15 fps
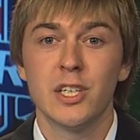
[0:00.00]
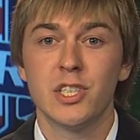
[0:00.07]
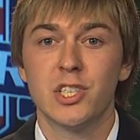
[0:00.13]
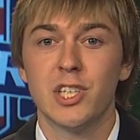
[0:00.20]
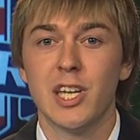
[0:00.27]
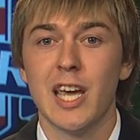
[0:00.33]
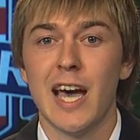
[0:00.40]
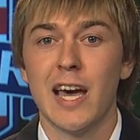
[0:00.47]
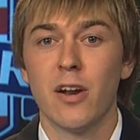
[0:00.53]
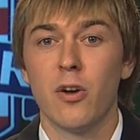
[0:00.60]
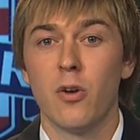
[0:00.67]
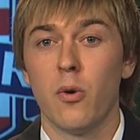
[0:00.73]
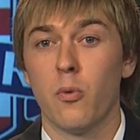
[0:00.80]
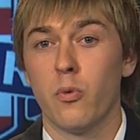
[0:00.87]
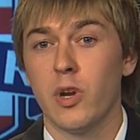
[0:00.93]

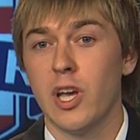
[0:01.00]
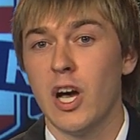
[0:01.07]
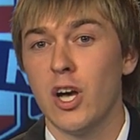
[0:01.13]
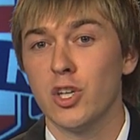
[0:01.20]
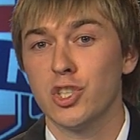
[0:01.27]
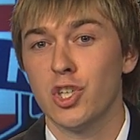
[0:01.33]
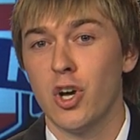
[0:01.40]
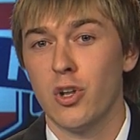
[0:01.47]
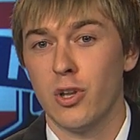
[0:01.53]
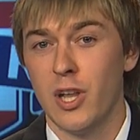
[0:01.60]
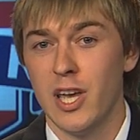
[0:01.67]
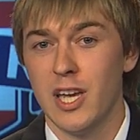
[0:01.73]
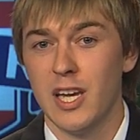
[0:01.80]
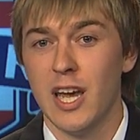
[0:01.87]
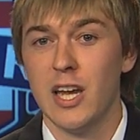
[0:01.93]
Seattle, Real Salt
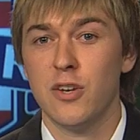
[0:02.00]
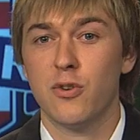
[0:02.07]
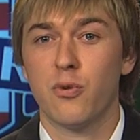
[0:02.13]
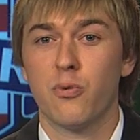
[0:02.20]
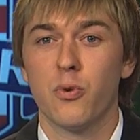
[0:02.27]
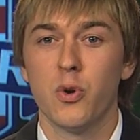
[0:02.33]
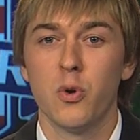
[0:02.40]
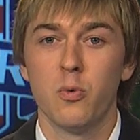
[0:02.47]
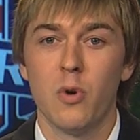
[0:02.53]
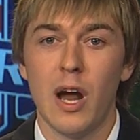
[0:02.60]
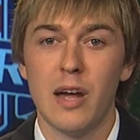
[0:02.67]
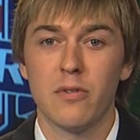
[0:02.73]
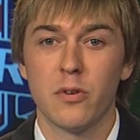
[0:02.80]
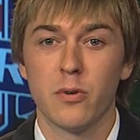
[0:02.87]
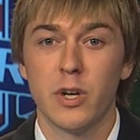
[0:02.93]
Lake, a true
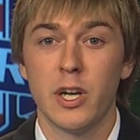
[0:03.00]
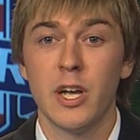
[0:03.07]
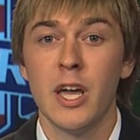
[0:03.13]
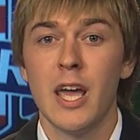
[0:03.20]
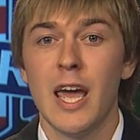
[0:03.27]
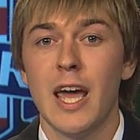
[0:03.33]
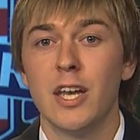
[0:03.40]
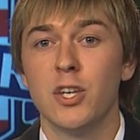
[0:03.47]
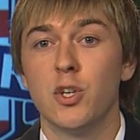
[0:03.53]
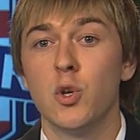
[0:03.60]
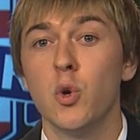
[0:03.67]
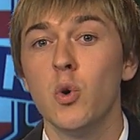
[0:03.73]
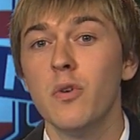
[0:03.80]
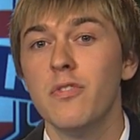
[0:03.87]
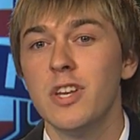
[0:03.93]
rivalry, and
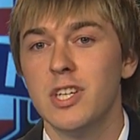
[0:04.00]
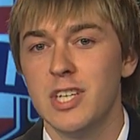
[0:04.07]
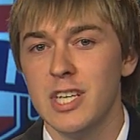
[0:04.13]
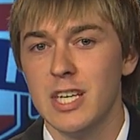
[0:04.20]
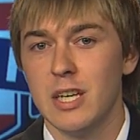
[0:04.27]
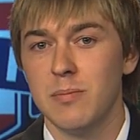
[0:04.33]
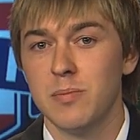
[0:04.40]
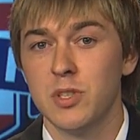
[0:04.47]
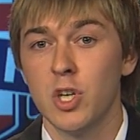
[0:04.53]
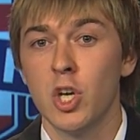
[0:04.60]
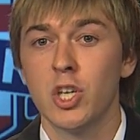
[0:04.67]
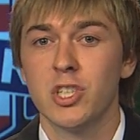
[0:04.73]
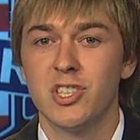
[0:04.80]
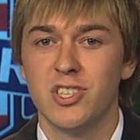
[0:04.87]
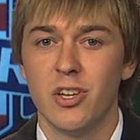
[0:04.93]
two of the teams
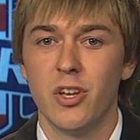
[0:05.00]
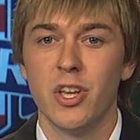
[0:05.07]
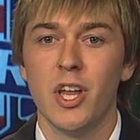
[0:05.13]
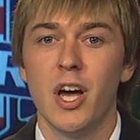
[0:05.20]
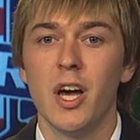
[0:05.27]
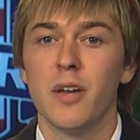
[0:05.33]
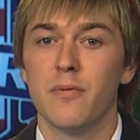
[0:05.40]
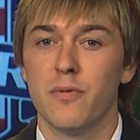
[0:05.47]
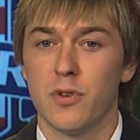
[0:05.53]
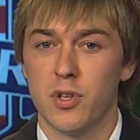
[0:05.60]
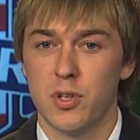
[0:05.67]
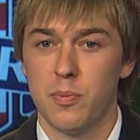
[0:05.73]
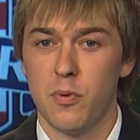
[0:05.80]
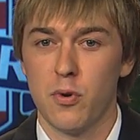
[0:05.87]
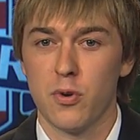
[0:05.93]
still in the hunt for the
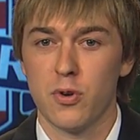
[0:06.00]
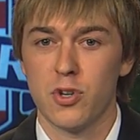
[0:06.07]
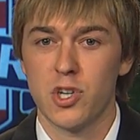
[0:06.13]
Supporters'